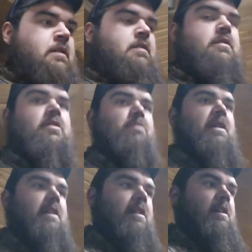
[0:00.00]

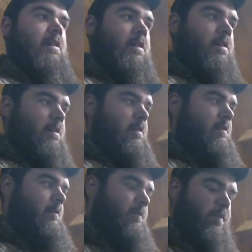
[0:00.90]
sweet.
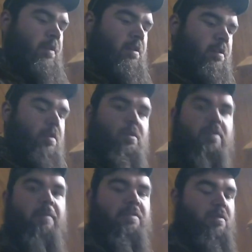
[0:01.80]
And of course,
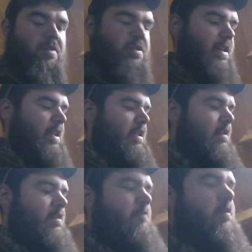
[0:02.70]
I'm sure once it get,
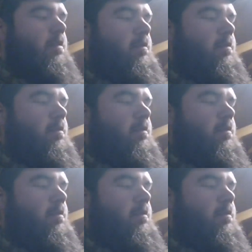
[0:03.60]
you know,